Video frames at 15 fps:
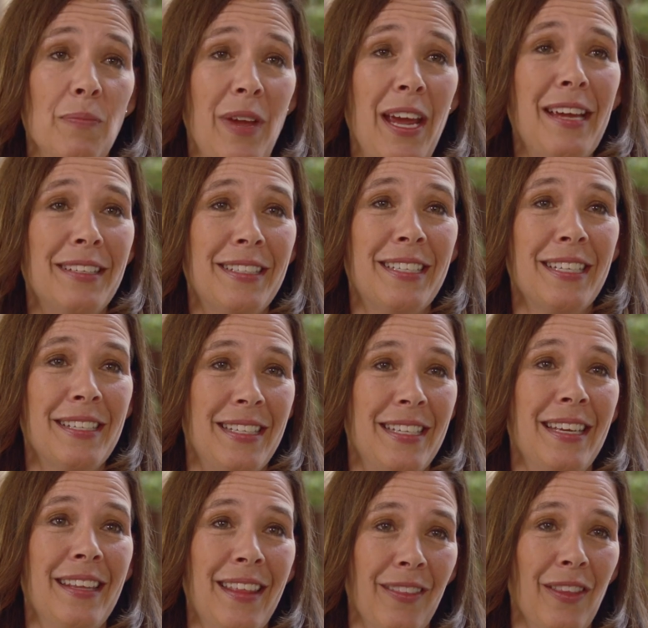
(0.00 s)
amazed to
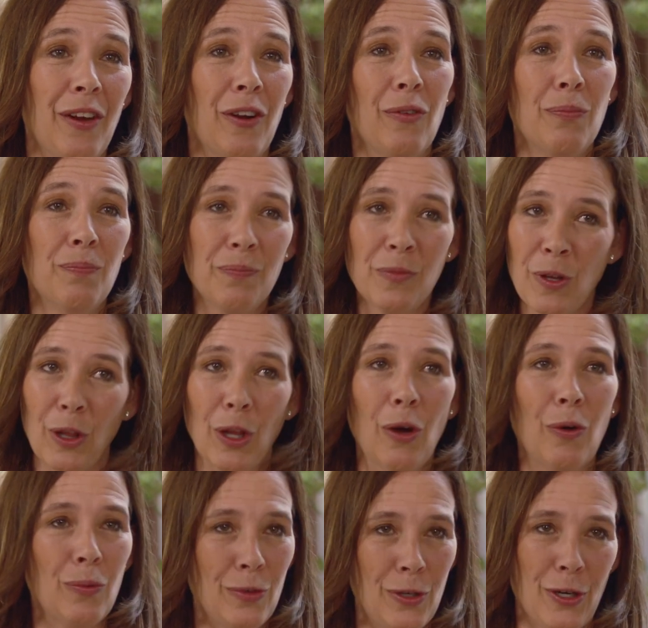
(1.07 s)
see the little
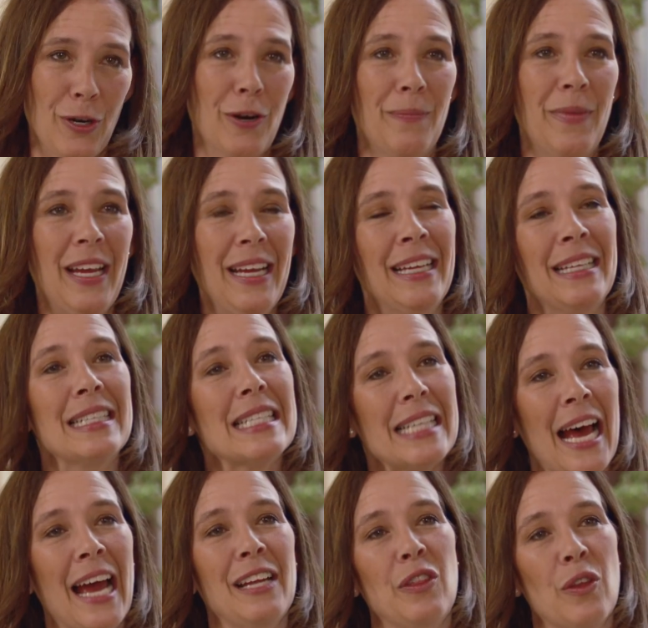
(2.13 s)
glow germ
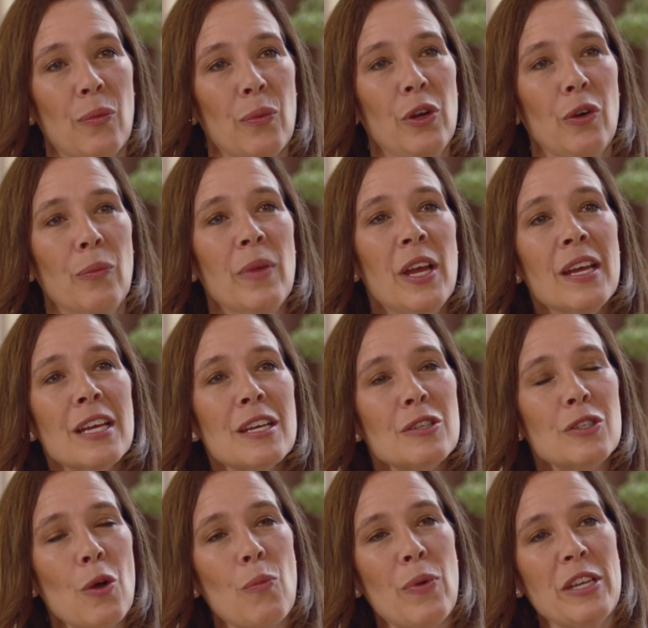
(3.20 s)
inside the room.
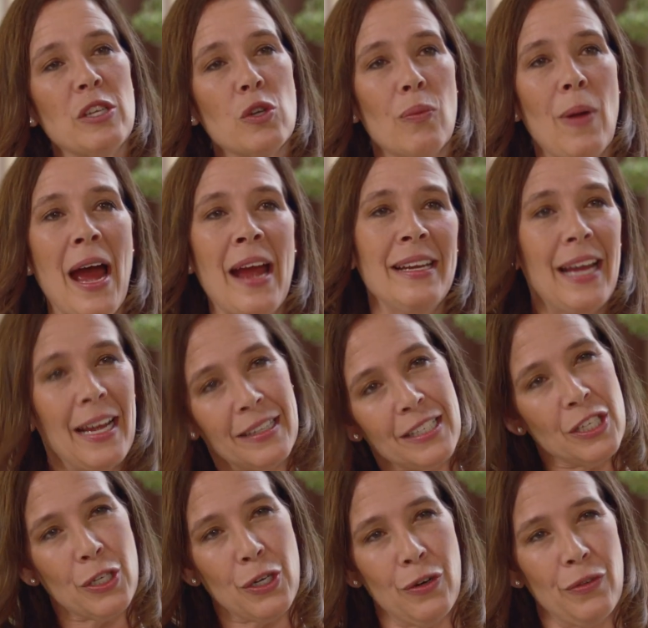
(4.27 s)
So we try not
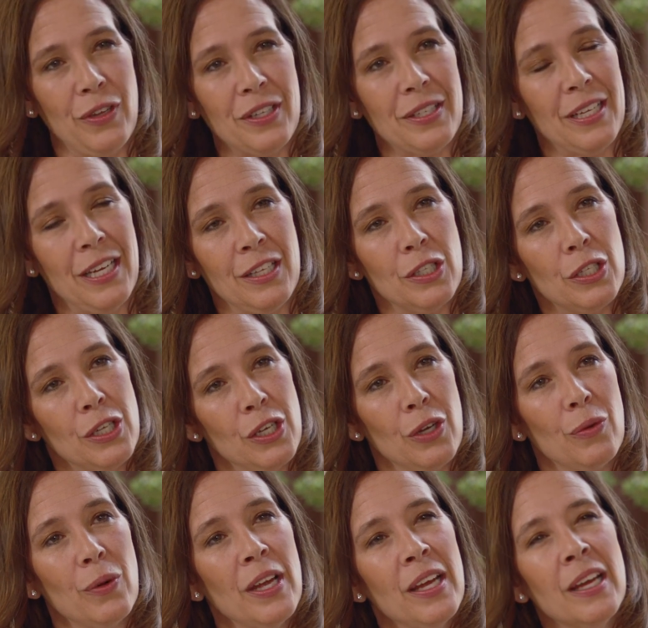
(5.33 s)
to turn this
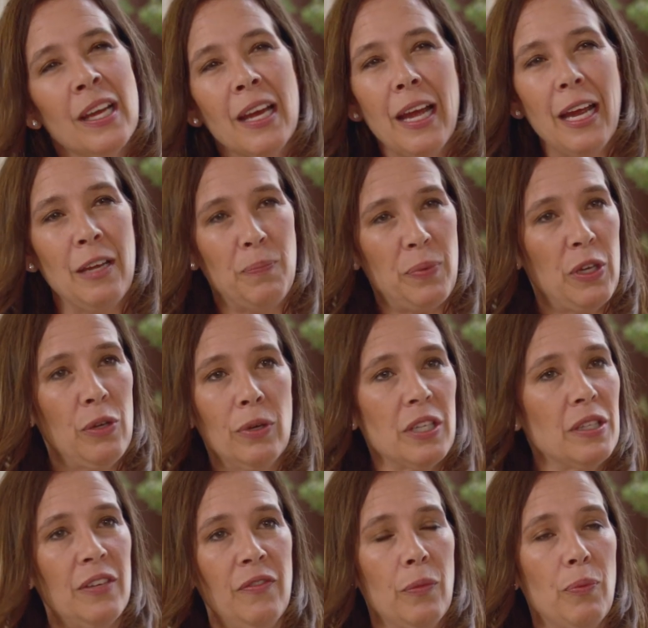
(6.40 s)
into a punitive